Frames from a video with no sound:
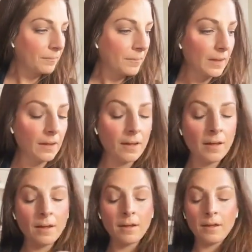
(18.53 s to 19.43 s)

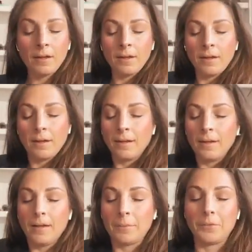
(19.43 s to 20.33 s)

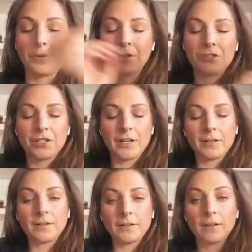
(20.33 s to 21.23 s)
I'm going to
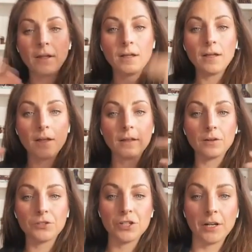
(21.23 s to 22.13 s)
channel a
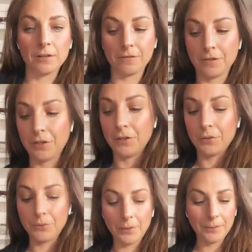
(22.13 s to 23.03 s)
little channel for
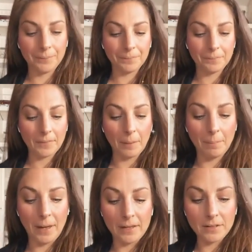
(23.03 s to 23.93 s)
you
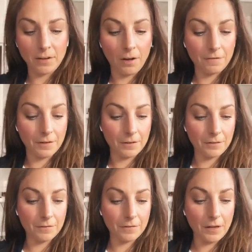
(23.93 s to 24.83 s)
based off
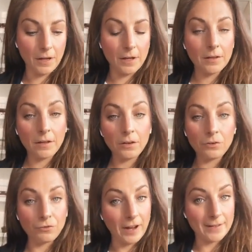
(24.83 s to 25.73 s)
of a
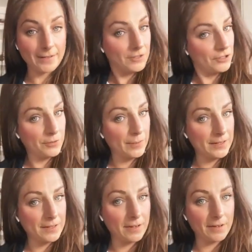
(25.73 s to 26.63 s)
little rant I just
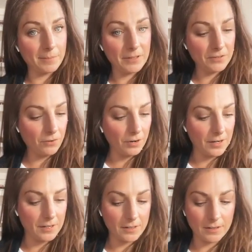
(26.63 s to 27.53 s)
went on in my
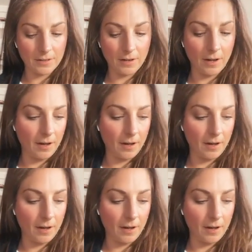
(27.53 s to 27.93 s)
stories